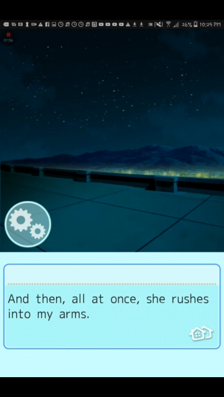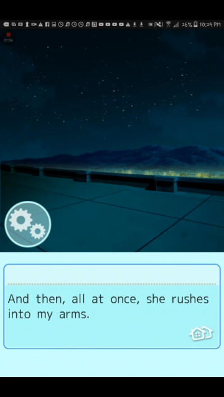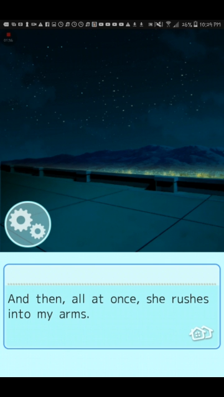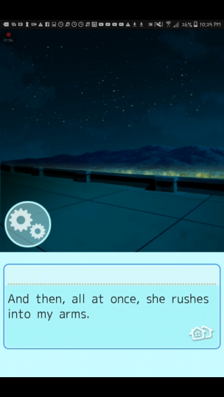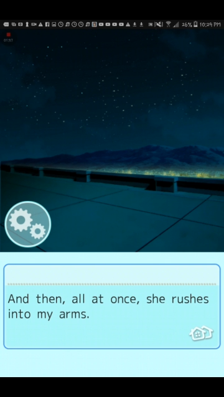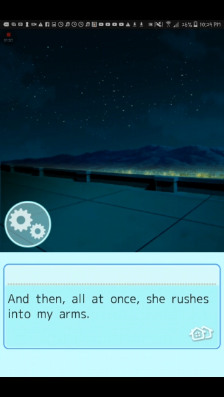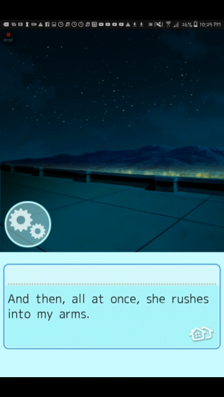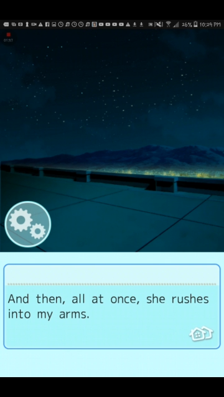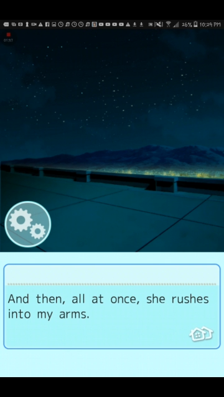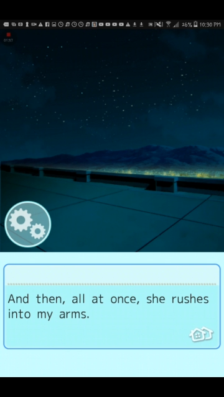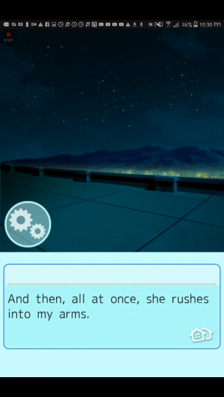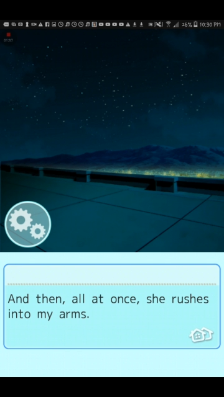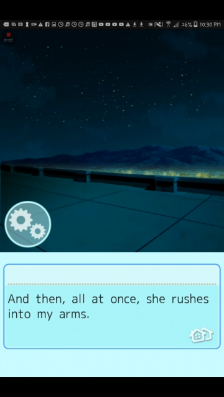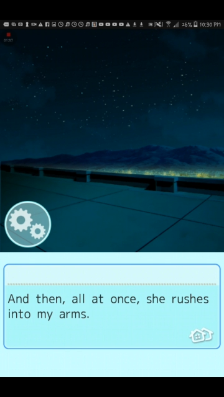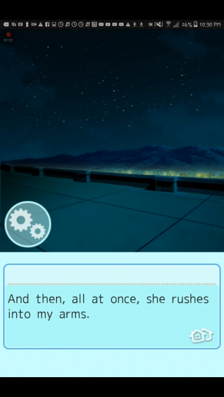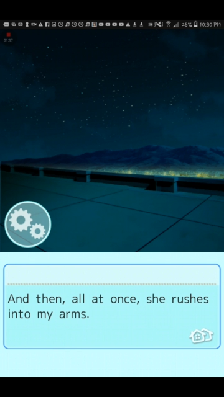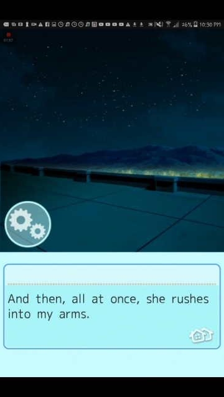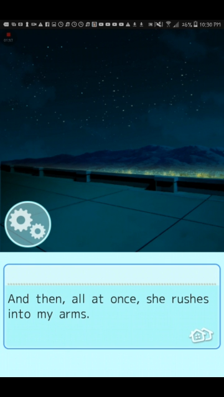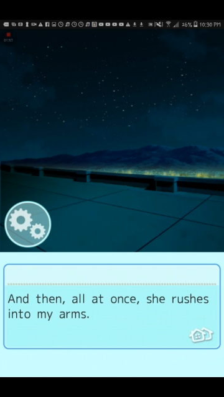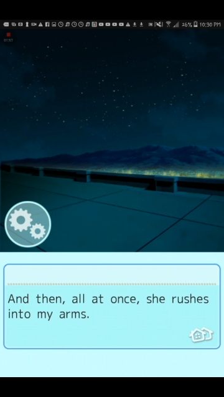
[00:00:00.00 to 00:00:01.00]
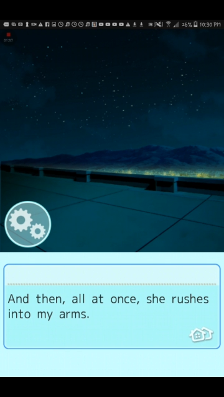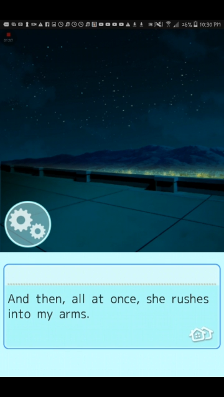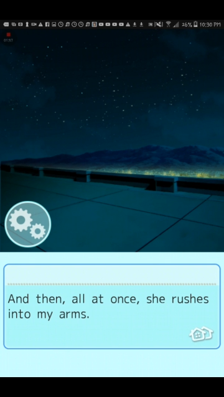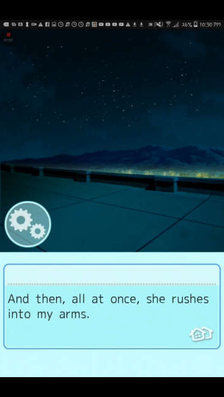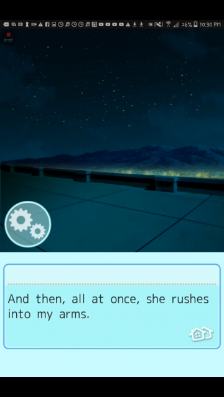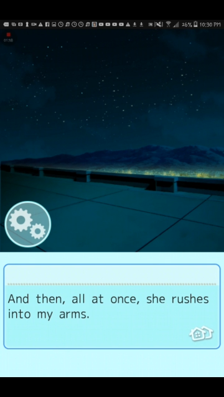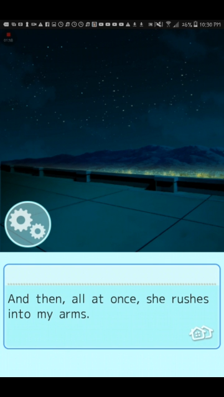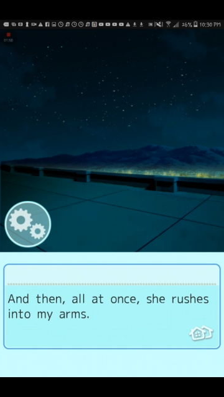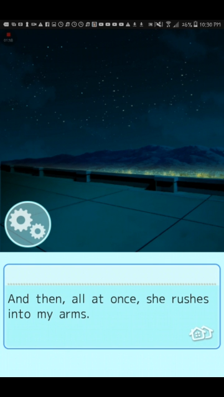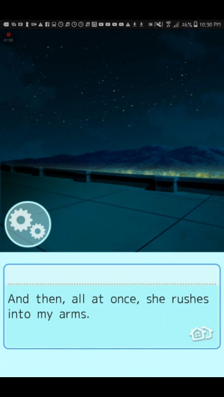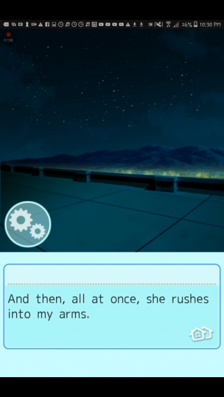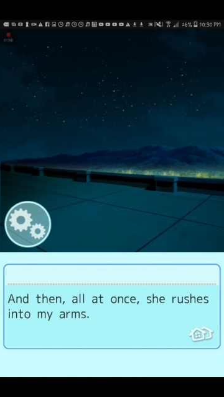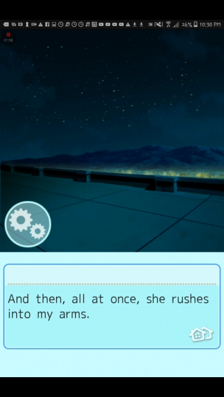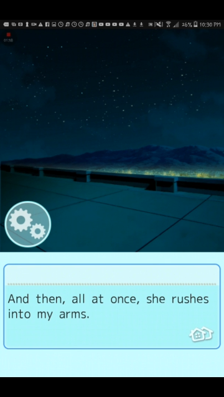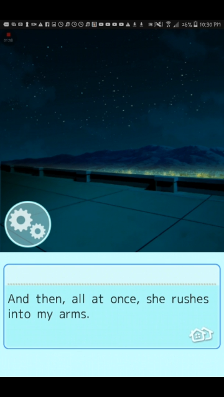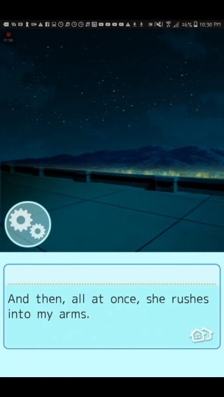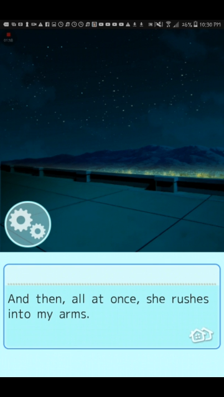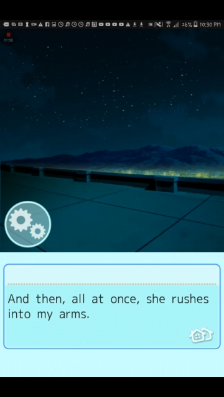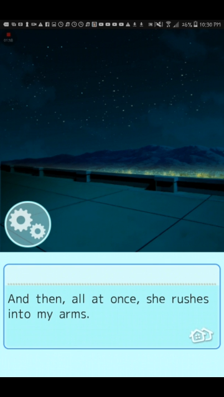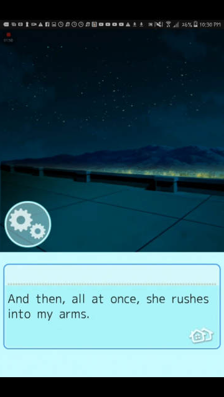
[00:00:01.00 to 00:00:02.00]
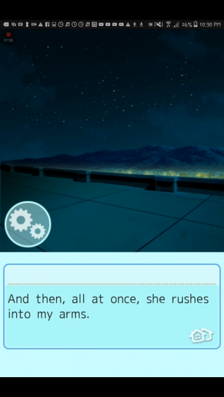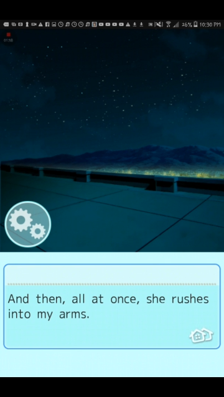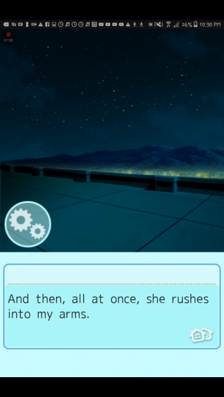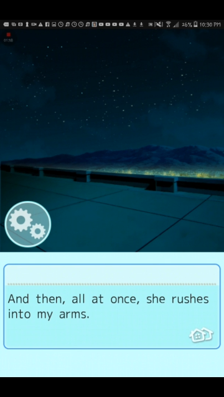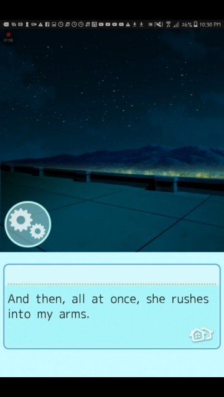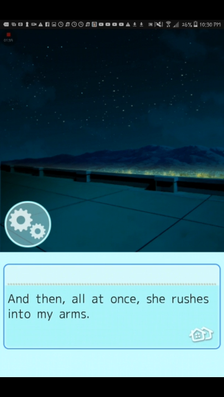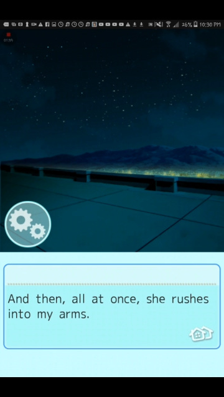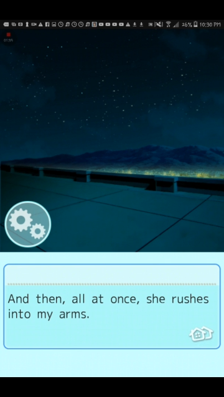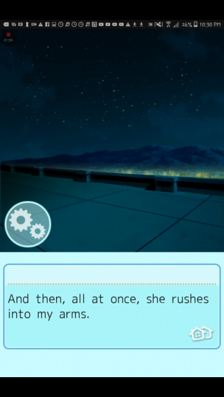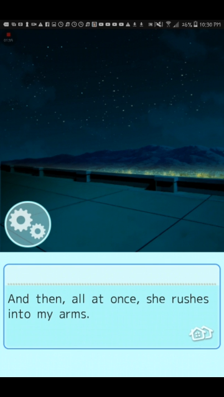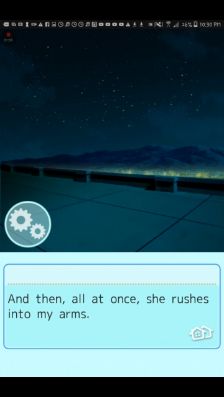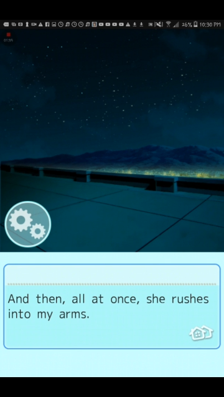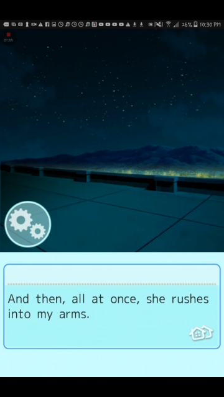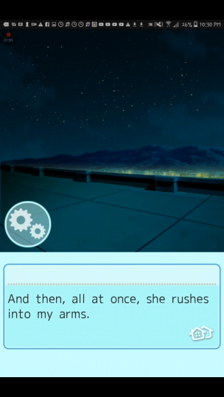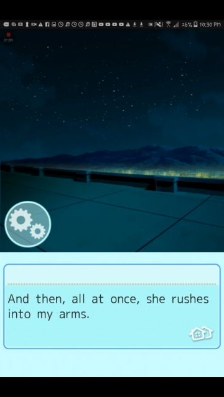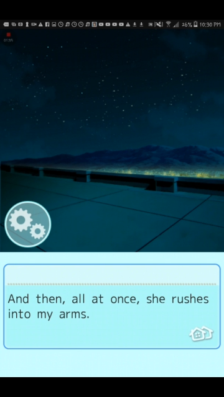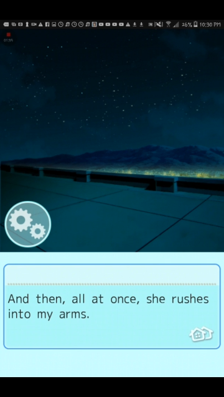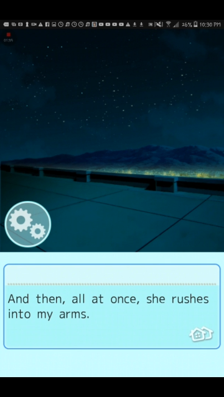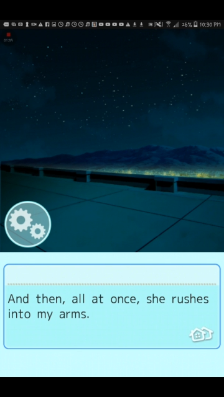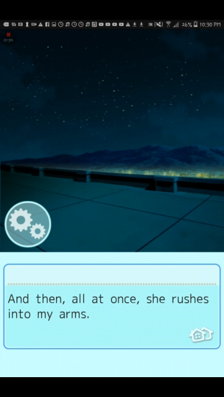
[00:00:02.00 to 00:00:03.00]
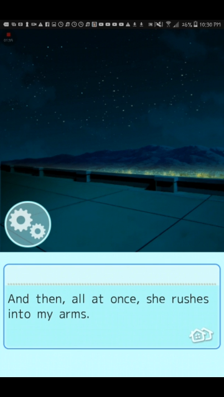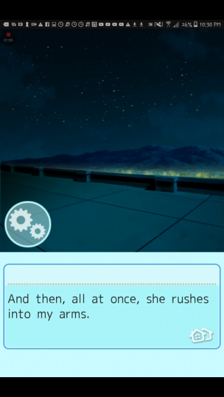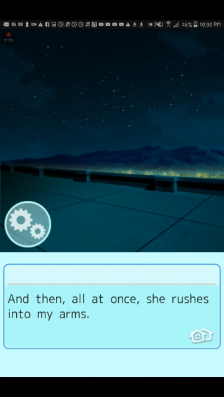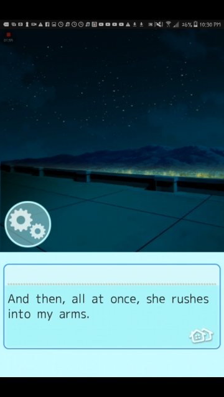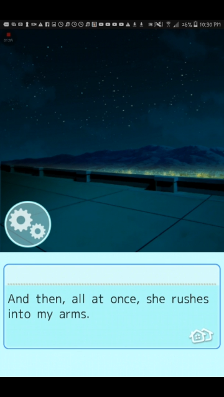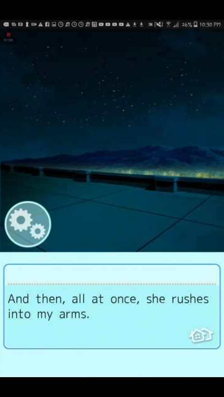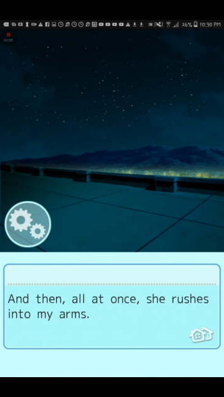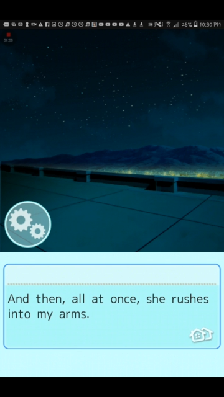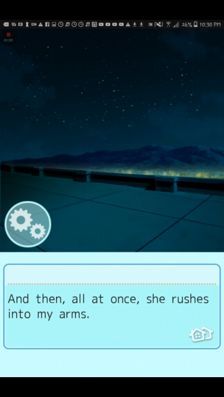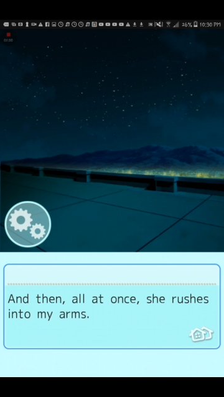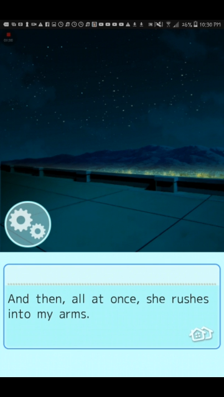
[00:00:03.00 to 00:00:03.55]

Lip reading: No face is visible, so there are no lips to read.